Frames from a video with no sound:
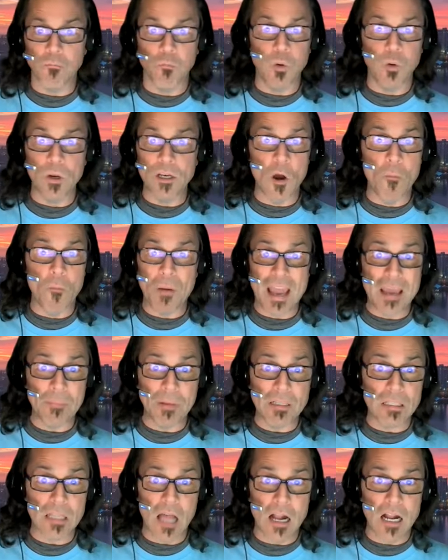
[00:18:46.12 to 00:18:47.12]
We know
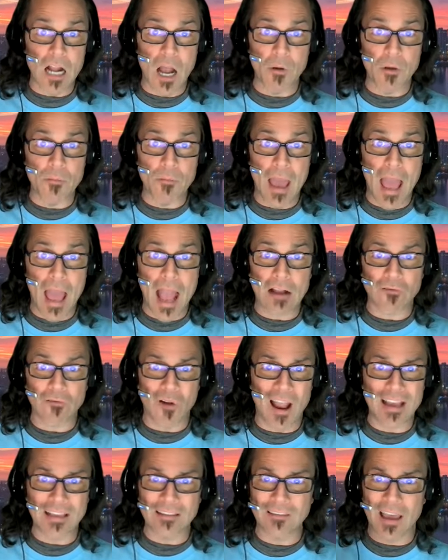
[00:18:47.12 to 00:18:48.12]
Bateman's not coming back,
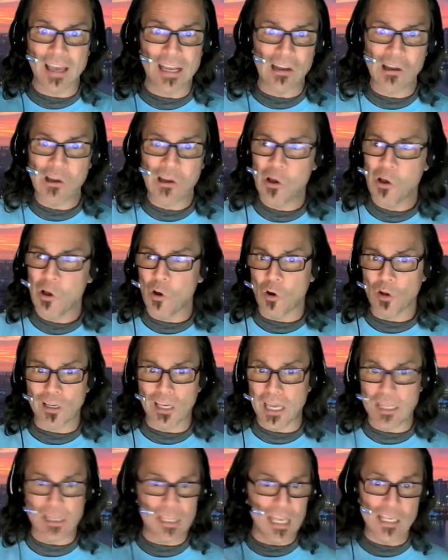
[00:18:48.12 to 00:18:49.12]
right? Like,
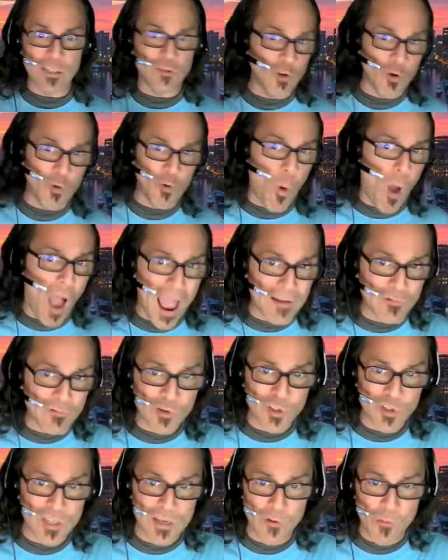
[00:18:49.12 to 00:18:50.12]
can they do wide
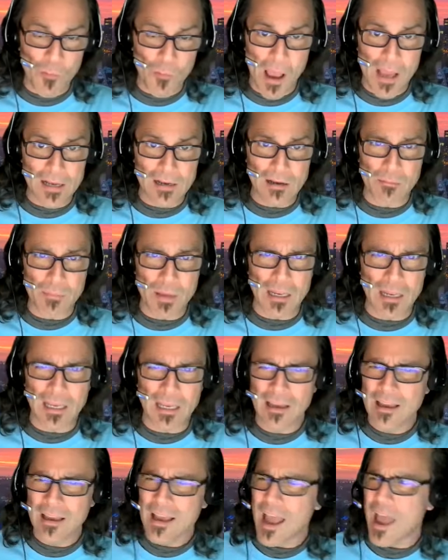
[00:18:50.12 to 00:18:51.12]
receiver by
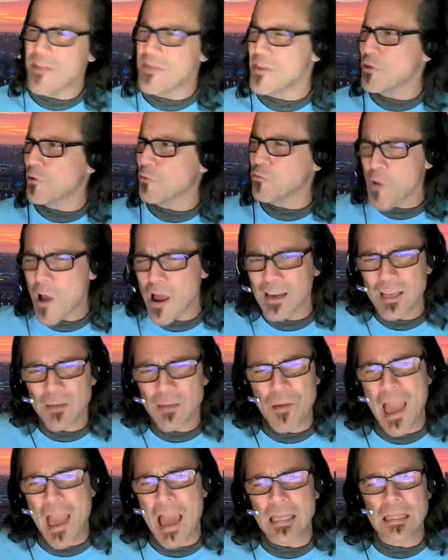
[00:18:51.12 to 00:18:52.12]
committee? And then the running
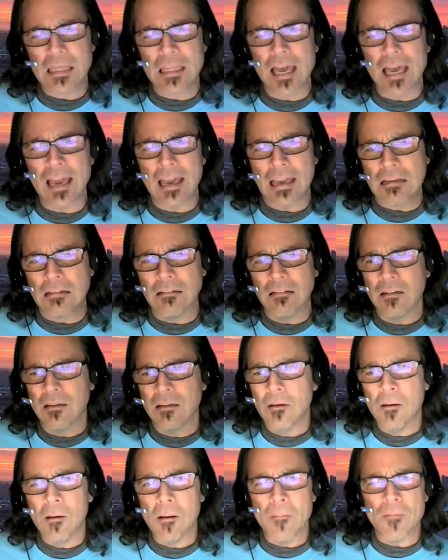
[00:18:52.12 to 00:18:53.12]
back thing.
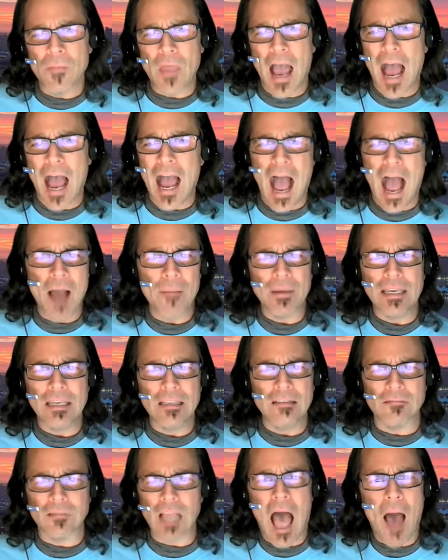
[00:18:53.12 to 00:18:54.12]
I
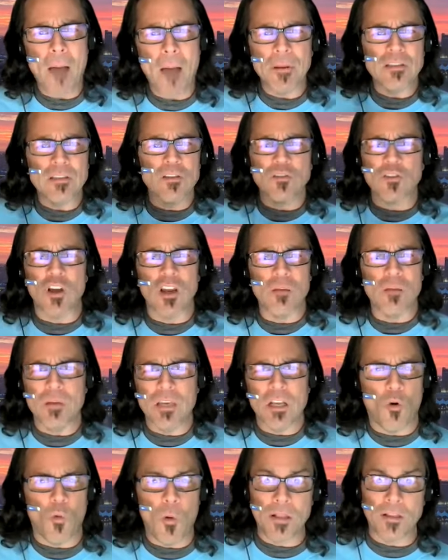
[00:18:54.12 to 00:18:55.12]
mean, Dobbins is going to
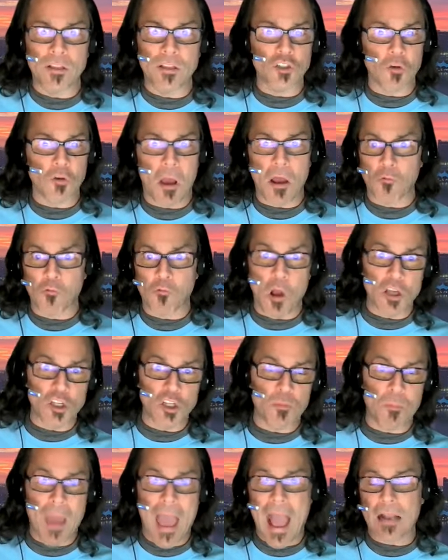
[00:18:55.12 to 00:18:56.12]
be quick to try to
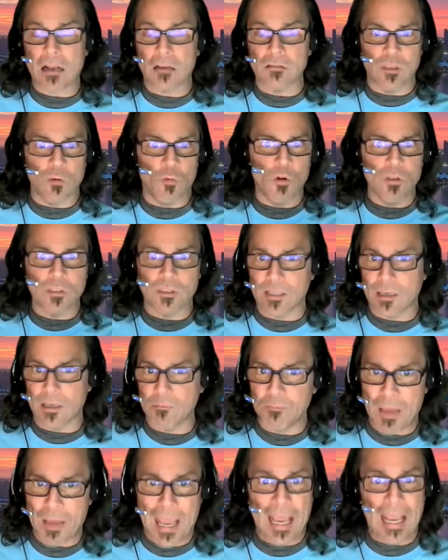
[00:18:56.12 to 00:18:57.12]
rush back because he wants to
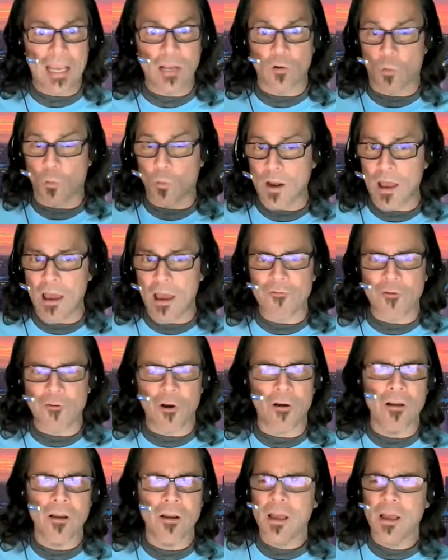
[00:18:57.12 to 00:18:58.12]
get paid or
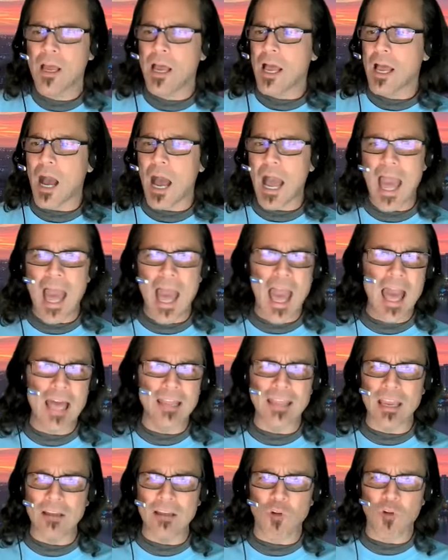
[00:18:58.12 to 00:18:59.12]
whatever.
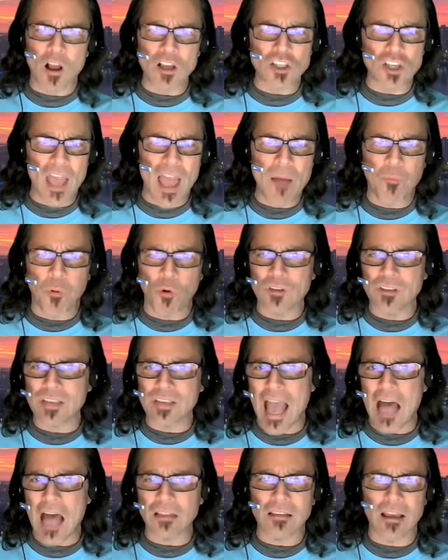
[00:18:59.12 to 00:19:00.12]
They rush Edwards
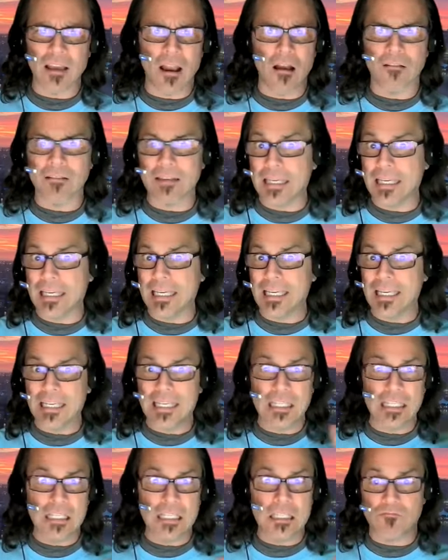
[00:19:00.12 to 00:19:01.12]
out there.
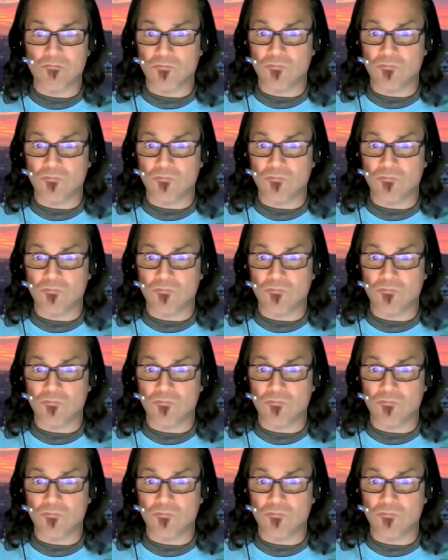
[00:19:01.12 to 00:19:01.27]
He's